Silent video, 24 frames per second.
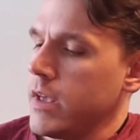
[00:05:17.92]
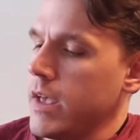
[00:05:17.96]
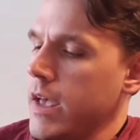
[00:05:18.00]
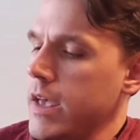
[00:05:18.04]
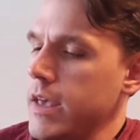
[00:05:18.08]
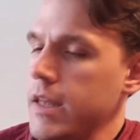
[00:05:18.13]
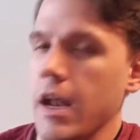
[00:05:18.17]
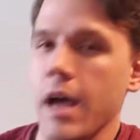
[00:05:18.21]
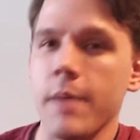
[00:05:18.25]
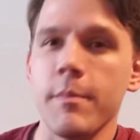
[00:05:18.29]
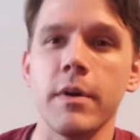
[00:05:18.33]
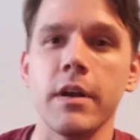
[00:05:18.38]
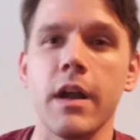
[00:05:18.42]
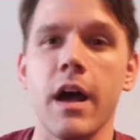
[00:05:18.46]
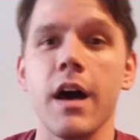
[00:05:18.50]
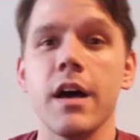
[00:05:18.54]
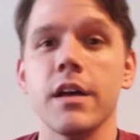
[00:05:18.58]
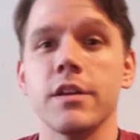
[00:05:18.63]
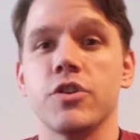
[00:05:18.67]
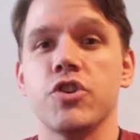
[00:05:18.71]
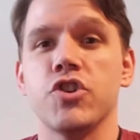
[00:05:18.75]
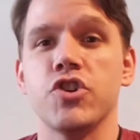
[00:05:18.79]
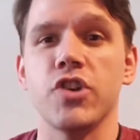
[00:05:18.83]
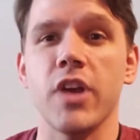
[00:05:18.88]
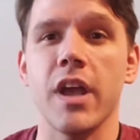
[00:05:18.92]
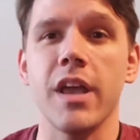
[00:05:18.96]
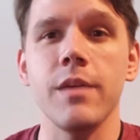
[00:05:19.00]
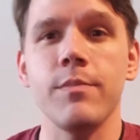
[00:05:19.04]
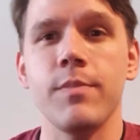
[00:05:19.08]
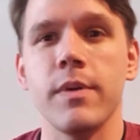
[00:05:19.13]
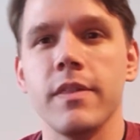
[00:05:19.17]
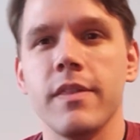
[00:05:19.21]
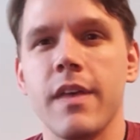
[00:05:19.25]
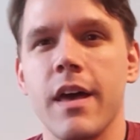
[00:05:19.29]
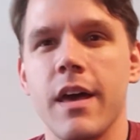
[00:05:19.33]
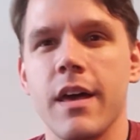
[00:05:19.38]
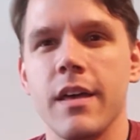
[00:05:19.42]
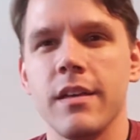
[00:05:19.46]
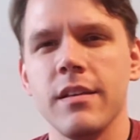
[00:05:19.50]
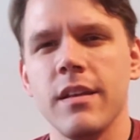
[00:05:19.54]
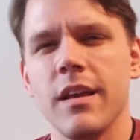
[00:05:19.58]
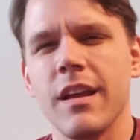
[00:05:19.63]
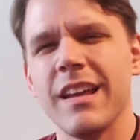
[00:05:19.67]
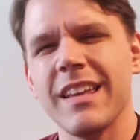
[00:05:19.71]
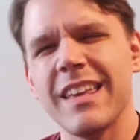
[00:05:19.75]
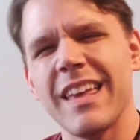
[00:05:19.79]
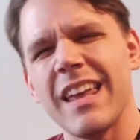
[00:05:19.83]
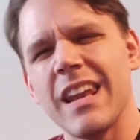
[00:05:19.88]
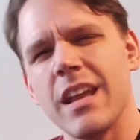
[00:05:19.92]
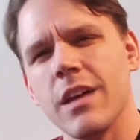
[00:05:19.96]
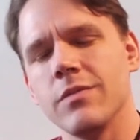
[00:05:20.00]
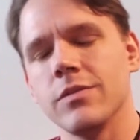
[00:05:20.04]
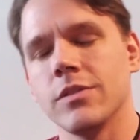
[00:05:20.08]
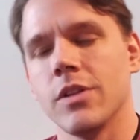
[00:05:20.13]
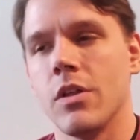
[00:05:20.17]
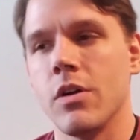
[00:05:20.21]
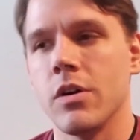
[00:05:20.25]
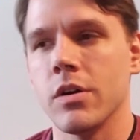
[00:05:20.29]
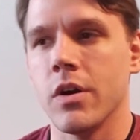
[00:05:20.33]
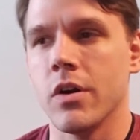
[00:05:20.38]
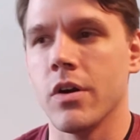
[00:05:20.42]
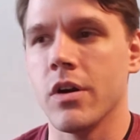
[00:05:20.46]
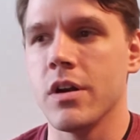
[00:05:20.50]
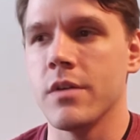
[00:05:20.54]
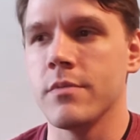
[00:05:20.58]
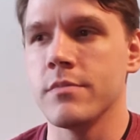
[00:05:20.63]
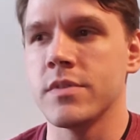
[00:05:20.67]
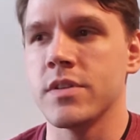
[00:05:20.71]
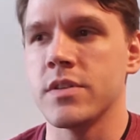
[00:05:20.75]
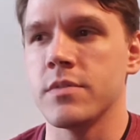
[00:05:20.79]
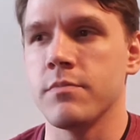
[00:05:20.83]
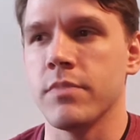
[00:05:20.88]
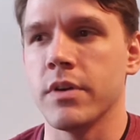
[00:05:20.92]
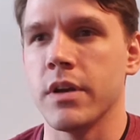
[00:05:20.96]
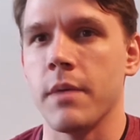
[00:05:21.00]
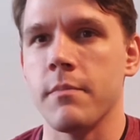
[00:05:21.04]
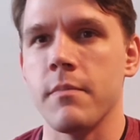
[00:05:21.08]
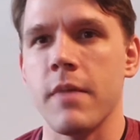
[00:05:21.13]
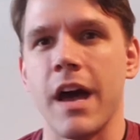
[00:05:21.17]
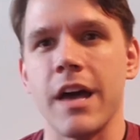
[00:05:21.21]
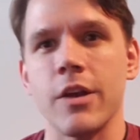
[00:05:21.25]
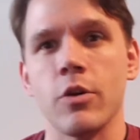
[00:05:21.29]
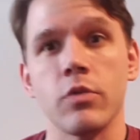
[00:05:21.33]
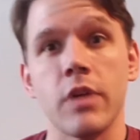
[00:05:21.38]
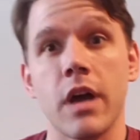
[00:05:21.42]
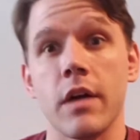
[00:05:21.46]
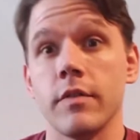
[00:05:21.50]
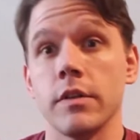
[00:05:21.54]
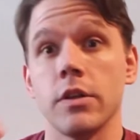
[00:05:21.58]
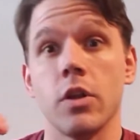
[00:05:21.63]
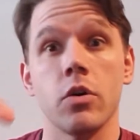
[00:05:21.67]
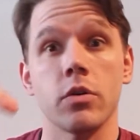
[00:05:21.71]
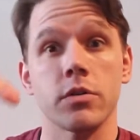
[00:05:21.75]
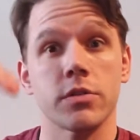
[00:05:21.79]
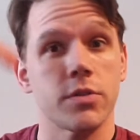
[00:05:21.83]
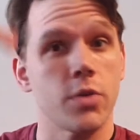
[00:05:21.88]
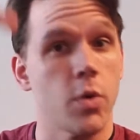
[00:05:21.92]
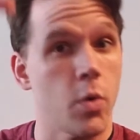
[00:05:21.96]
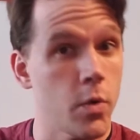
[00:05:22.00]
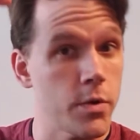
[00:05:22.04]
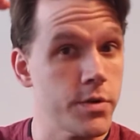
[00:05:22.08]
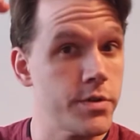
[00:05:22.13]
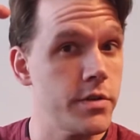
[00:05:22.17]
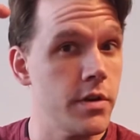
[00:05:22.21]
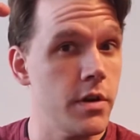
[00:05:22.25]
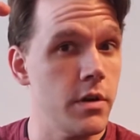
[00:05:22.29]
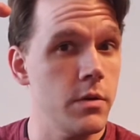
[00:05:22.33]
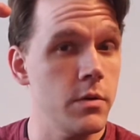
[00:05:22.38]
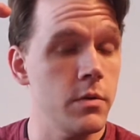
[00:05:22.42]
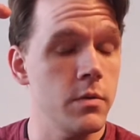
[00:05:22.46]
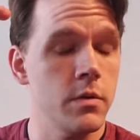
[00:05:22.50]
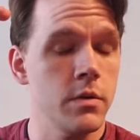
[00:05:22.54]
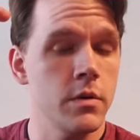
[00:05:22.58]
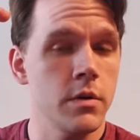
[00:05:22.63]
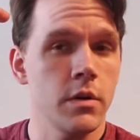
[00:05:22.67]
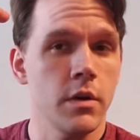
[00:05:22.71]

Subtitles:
and I'm an odd shape in that I kind of have long arms, but I don't have a long torso.